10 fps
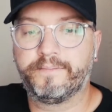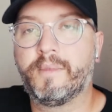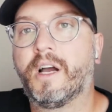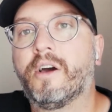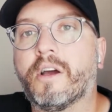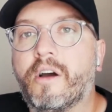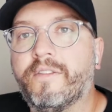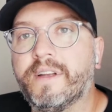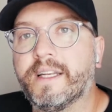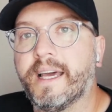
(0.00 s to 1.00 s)
I got a
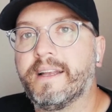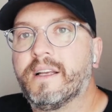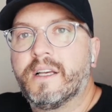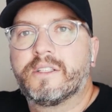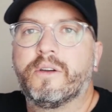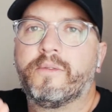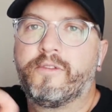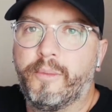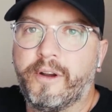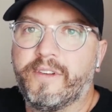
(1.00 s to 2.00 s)
coffee today. So for
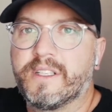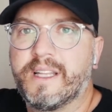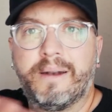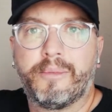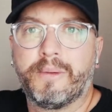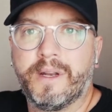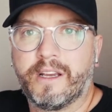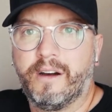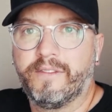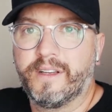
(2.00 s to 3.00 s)
breakfast, they didn't bring me any
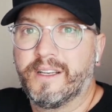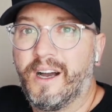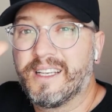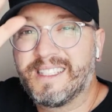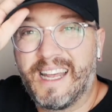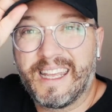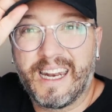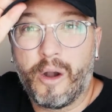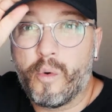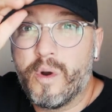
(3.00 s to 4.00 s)
coffee. I started
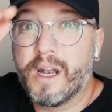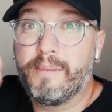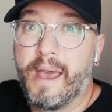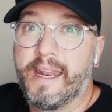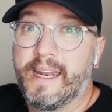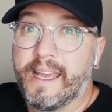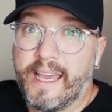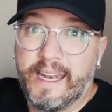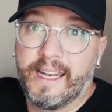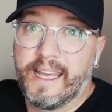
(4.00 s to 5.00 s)
getting a really bad headache. I
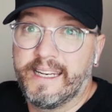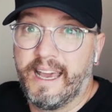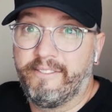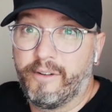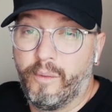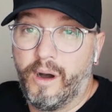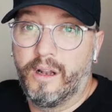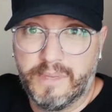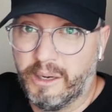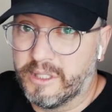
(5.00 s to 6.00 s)
had to lay down for a while.
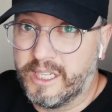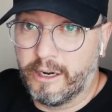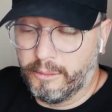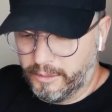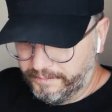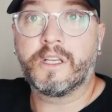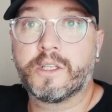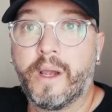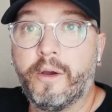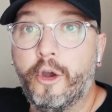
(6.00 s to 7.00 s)
It was terrible.
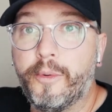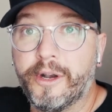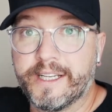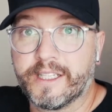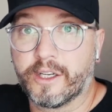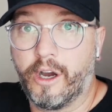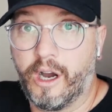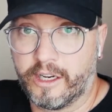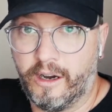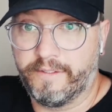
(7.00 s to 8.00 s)
So I Uber Eats a
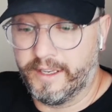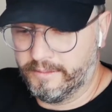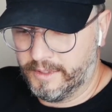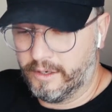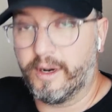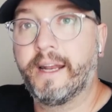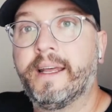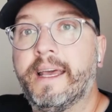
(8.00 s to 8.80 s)
coffee, right?